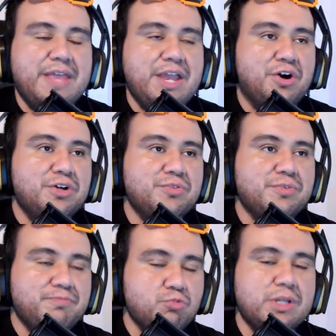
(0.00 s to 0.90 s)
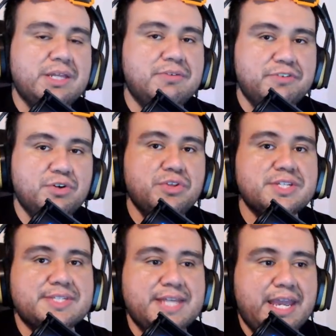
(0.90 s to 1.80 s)
They all really feel the
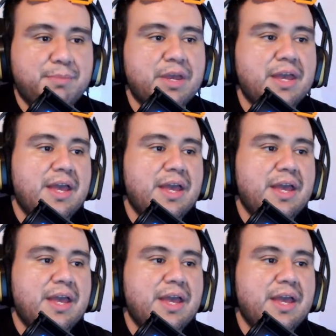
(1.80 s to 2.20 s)
same.